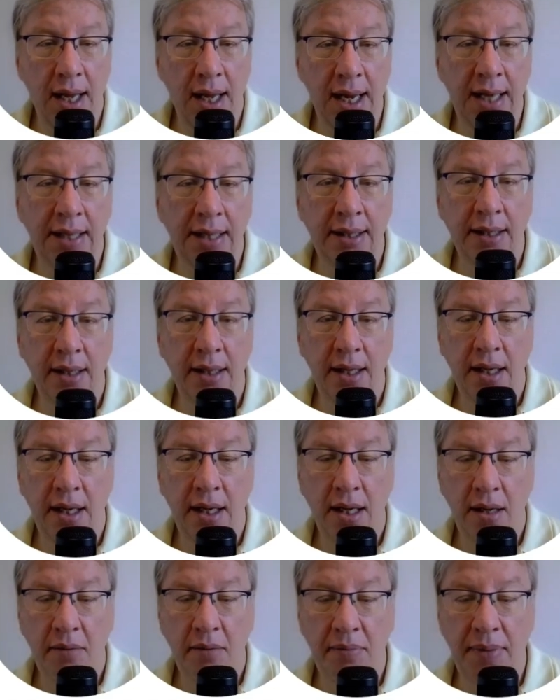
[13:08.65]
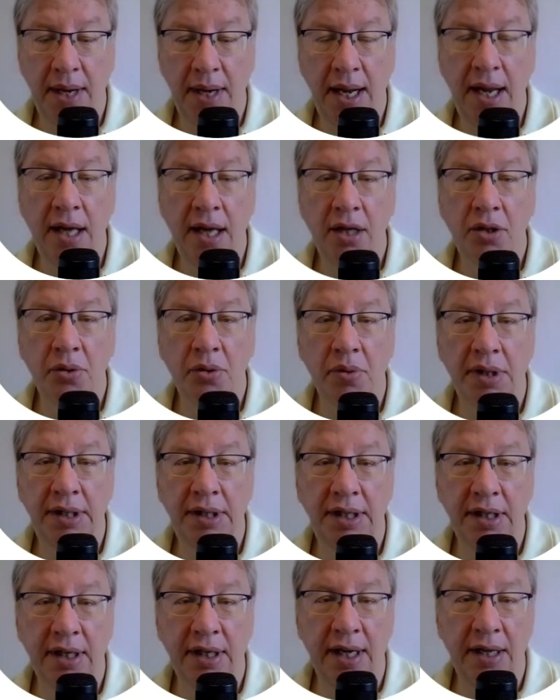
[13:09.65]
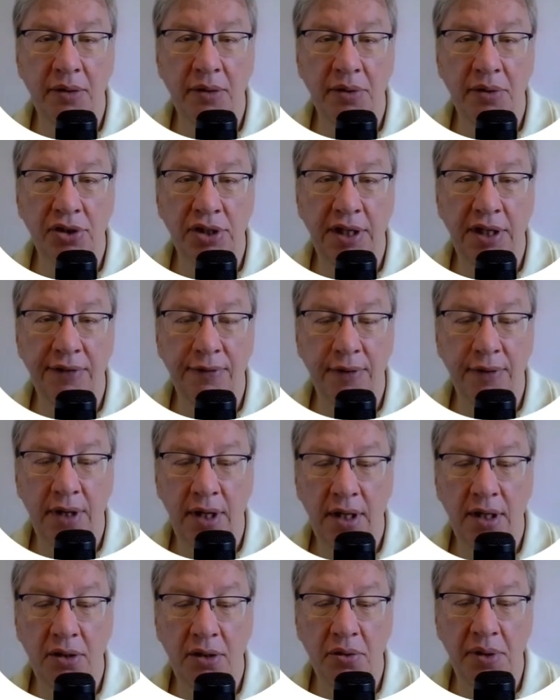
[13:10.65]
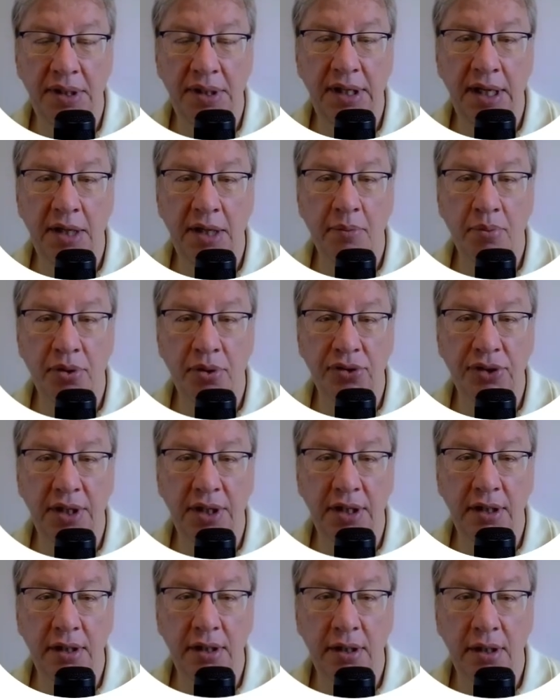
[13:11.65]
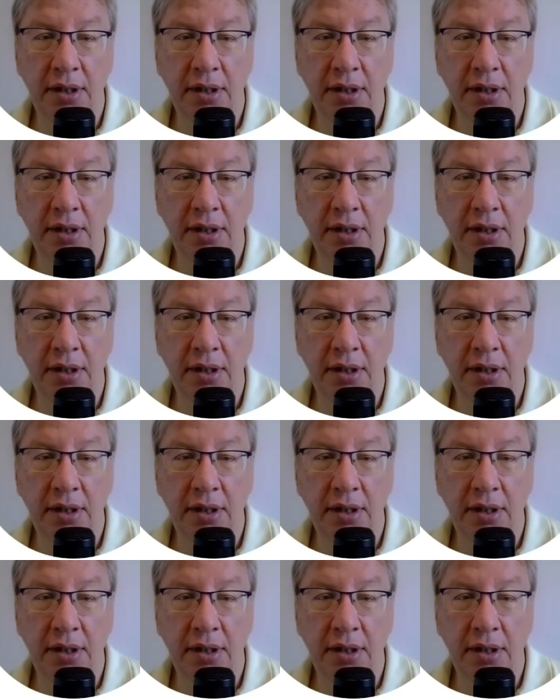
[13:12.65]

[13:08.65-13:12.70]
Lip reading: 8 by 29, which gives 28%.